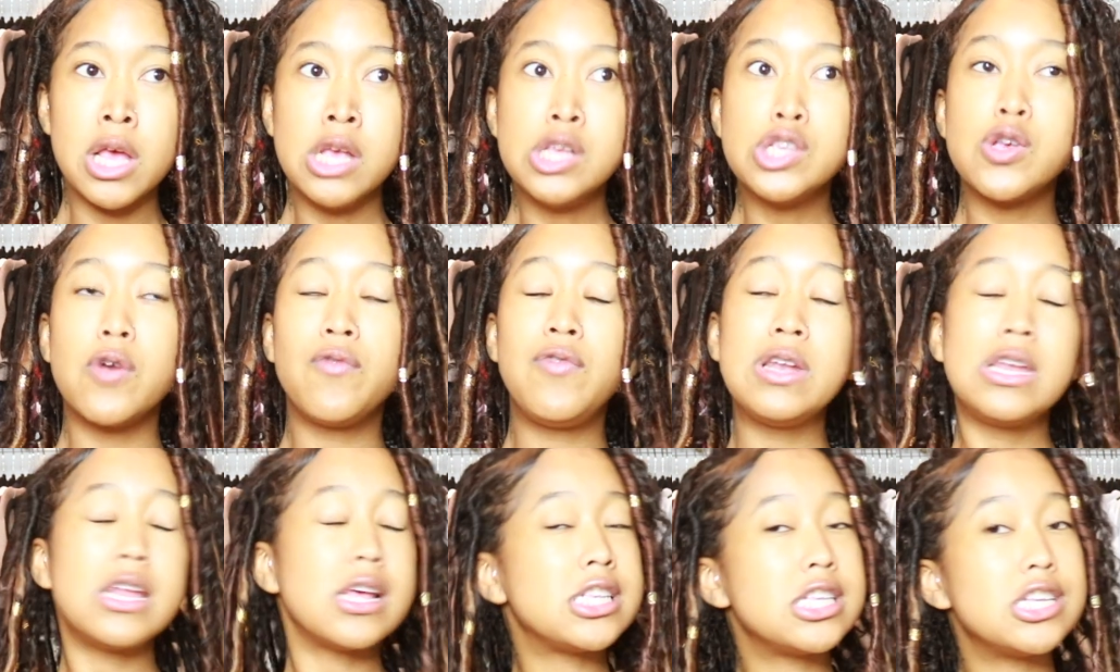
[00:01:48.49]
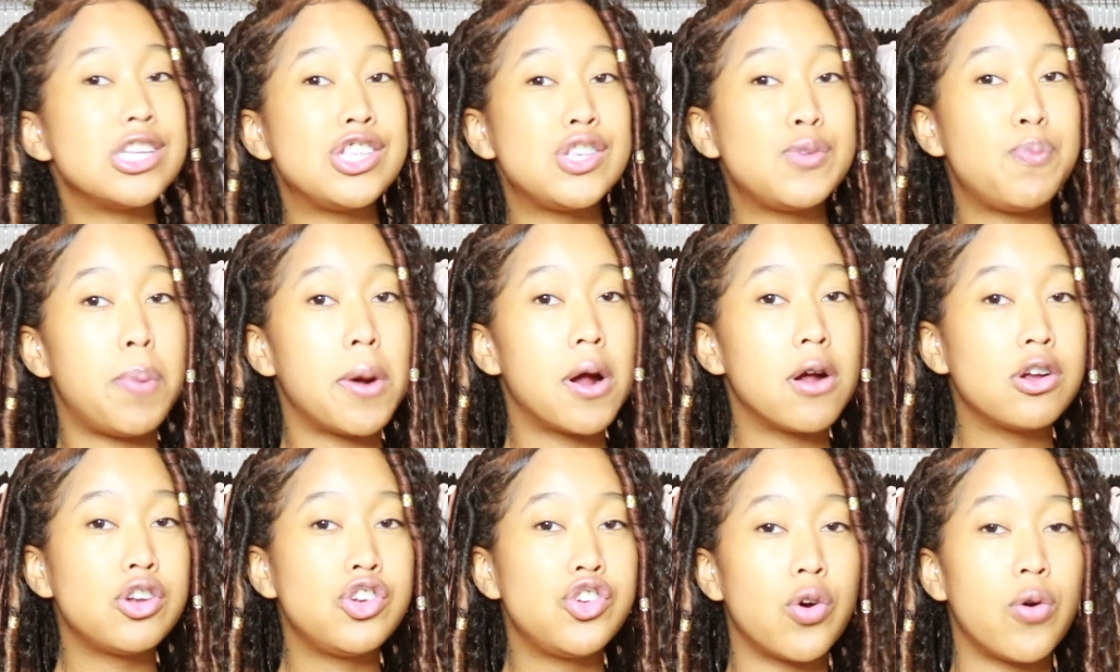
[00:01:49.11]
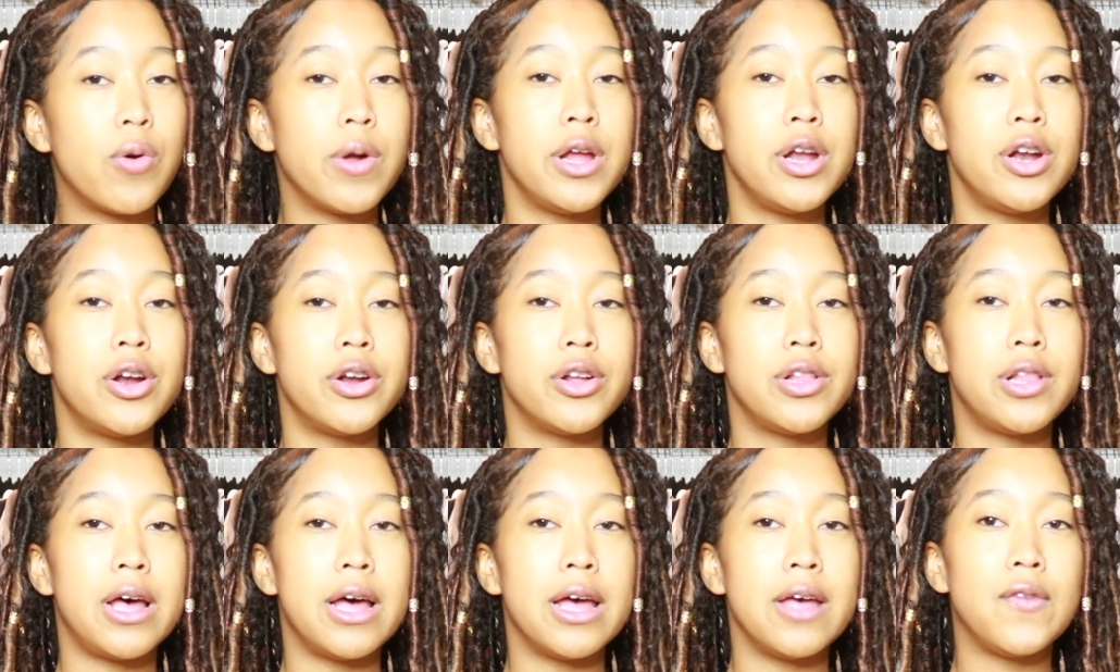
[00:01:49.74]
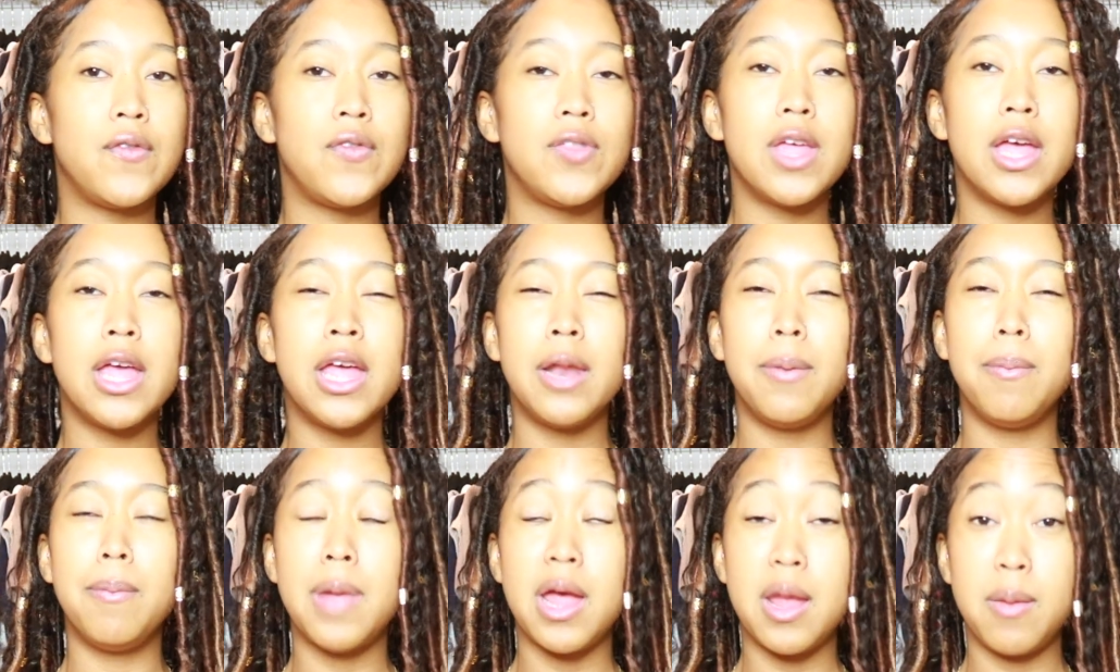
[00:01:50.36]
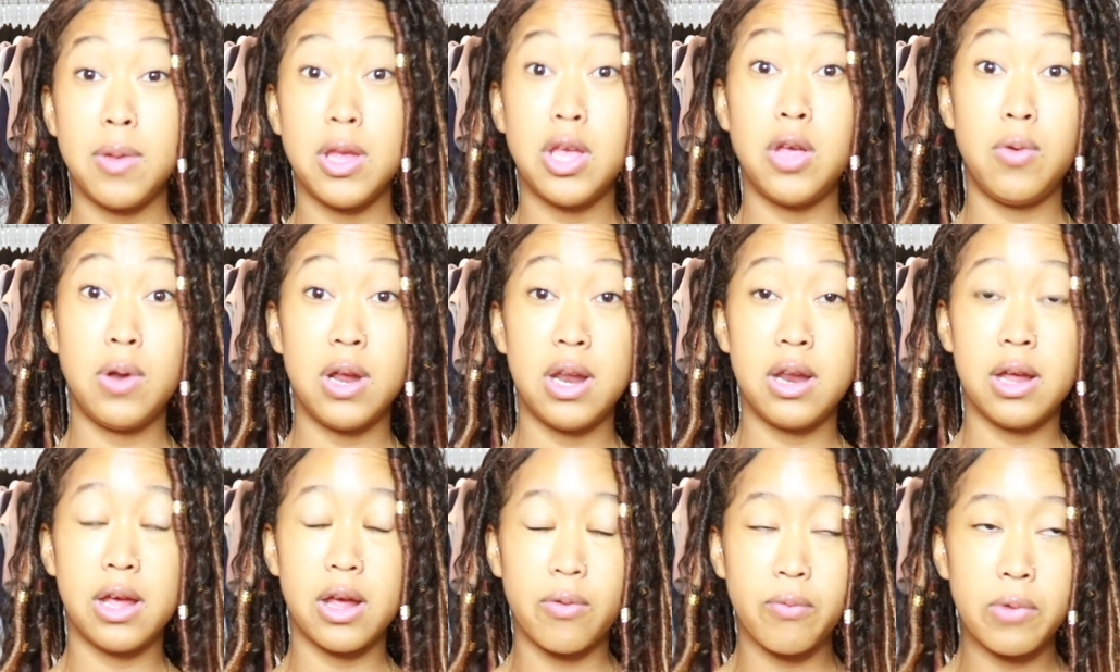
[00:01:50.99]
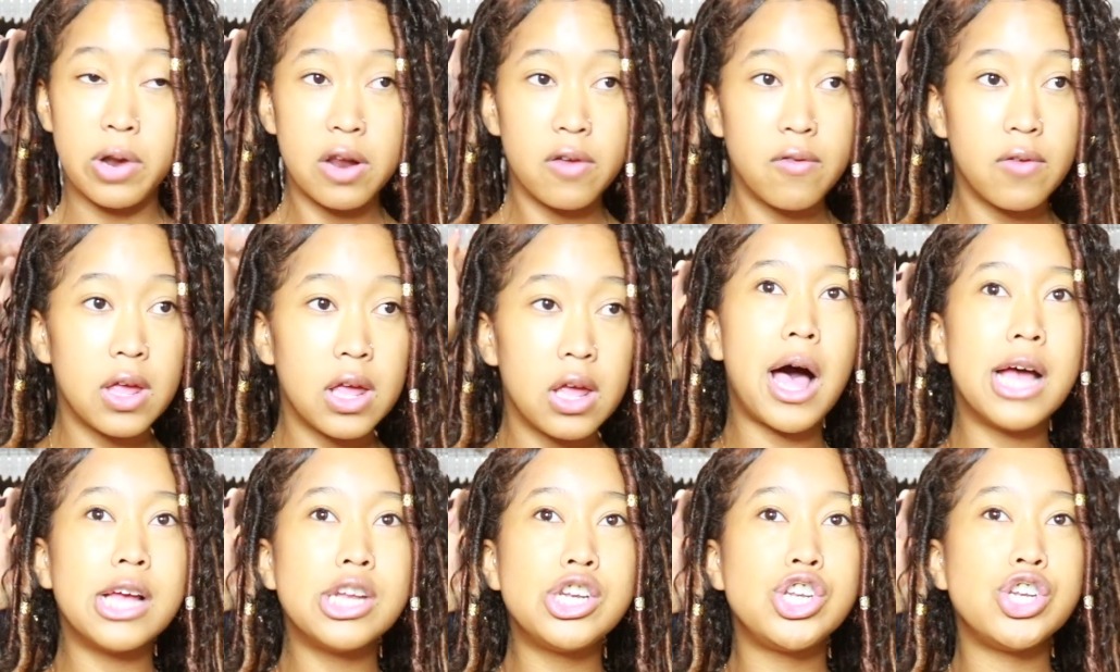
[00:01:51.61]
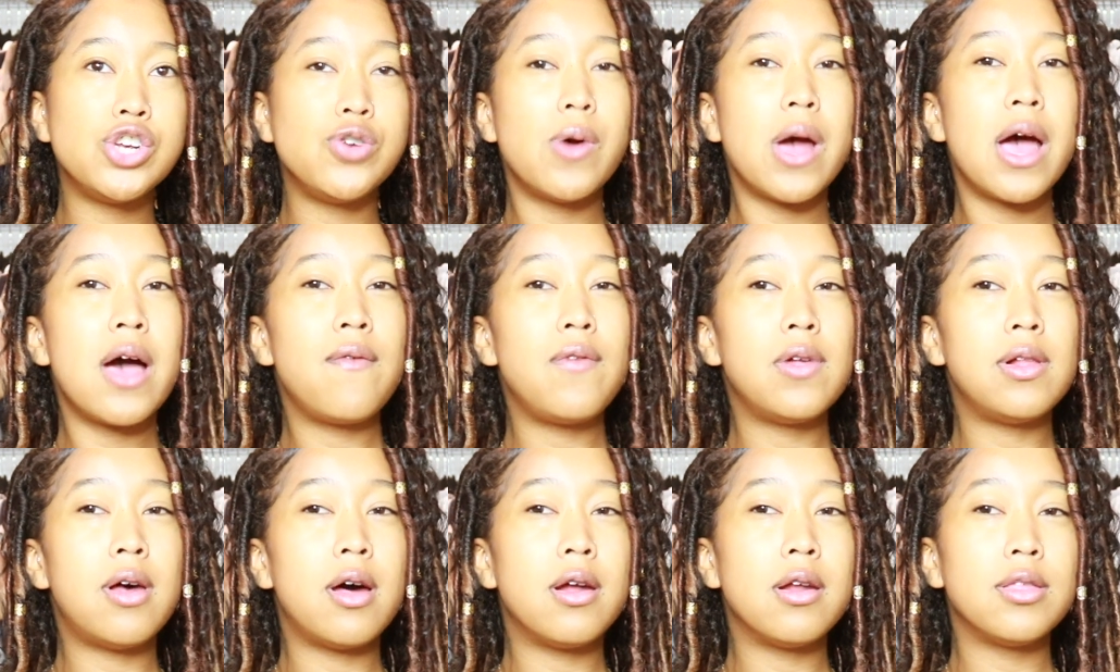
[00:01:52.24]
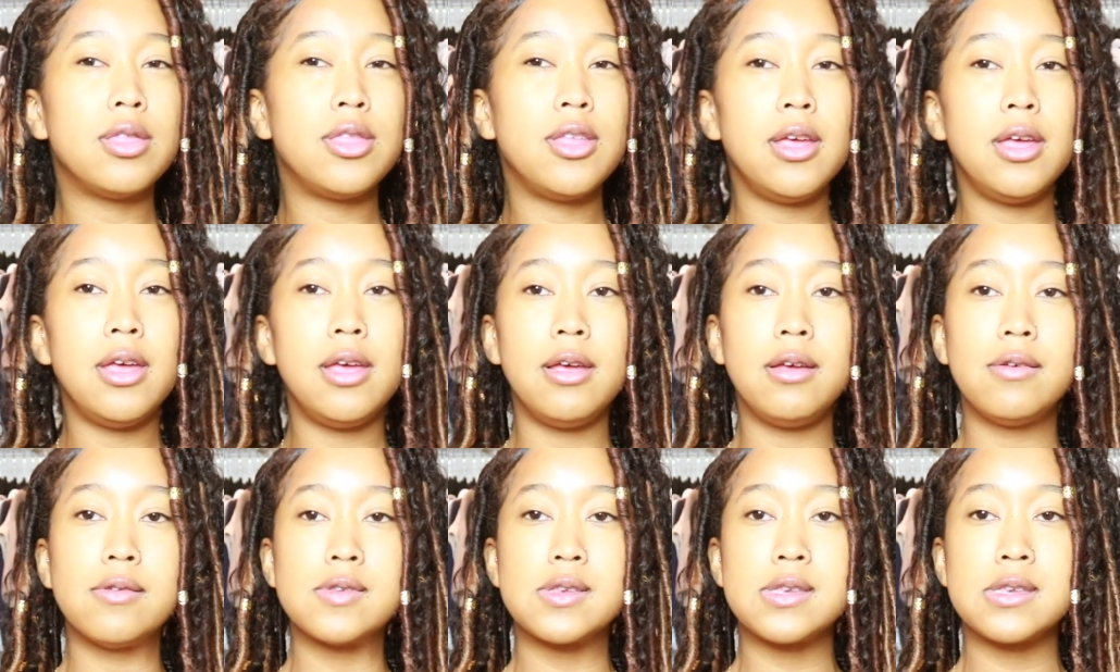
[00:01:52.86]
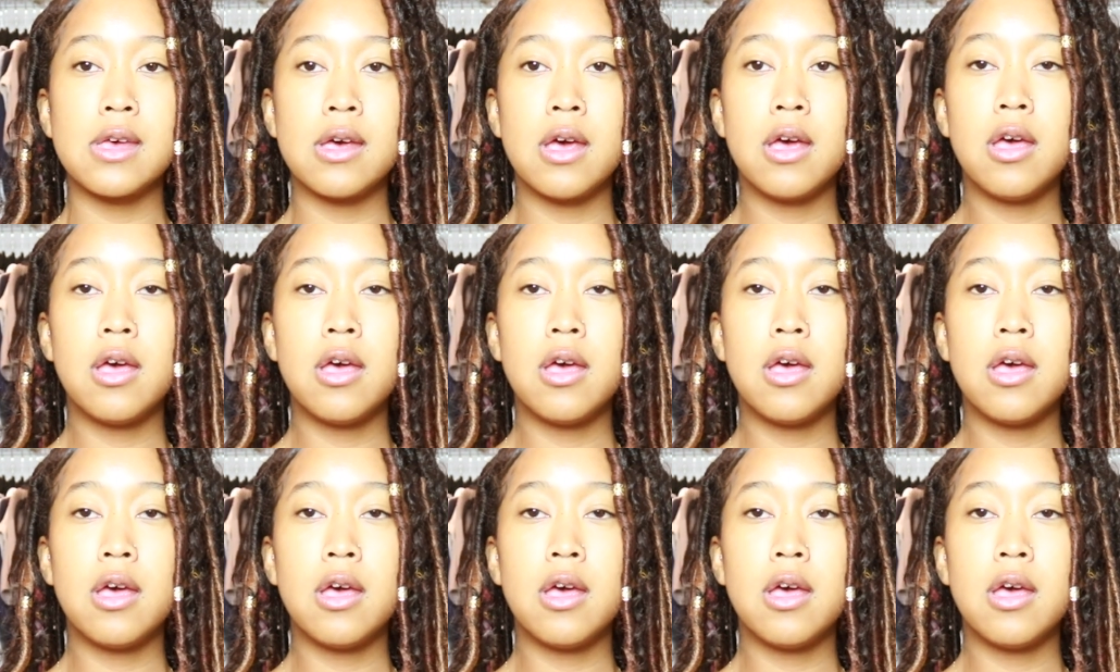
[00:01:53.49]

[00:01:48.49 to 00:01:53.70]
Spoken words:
So if it doesn't spark joy in your life, then maybe you need to get rid of it. I do have a lot of things